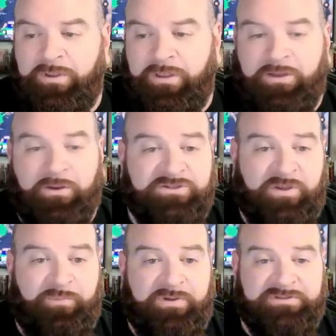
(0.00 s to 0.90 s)
it goes,
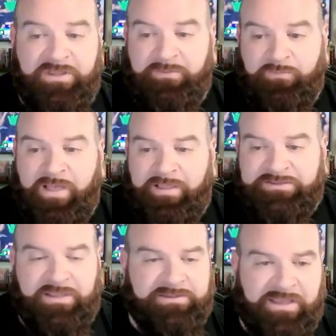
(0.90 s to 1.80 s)
it brings, it, while
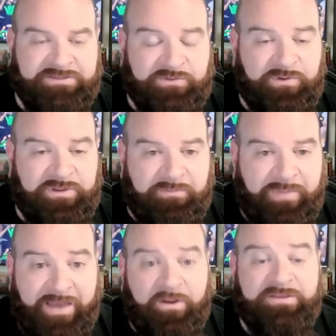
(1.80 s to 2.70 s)
it's, it doesn't really
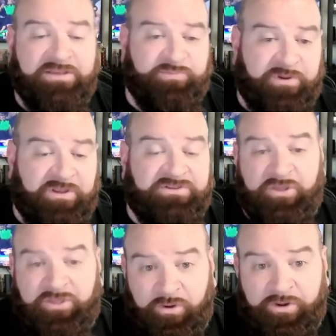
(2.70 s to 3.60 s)
matter, it does bring it to the
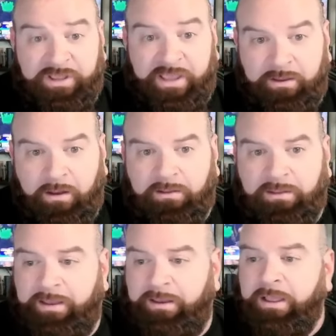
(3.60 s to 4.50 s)
38-yard
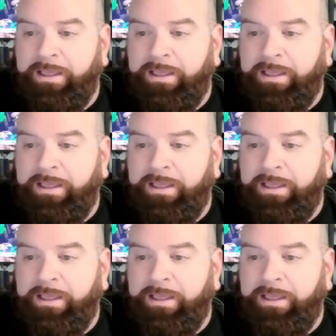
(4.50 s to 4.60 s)
line.